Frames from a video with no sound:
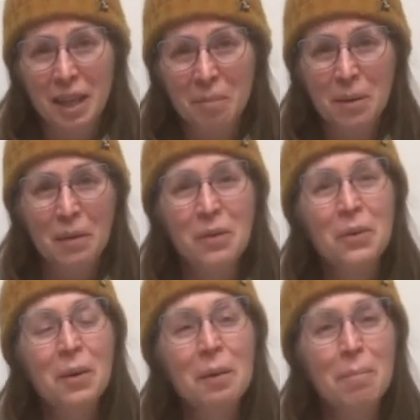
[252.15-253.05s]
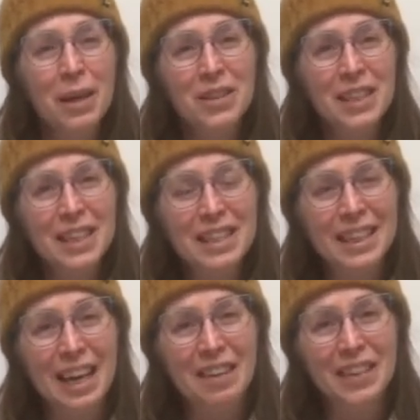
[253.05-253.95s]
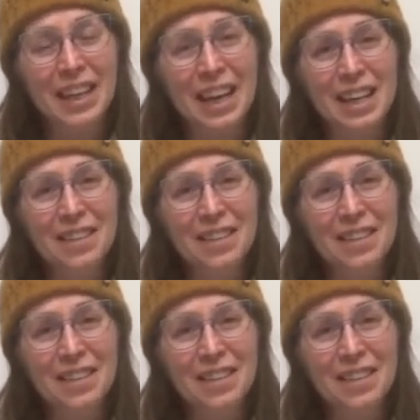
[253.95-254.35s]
but if you want a better chance at having a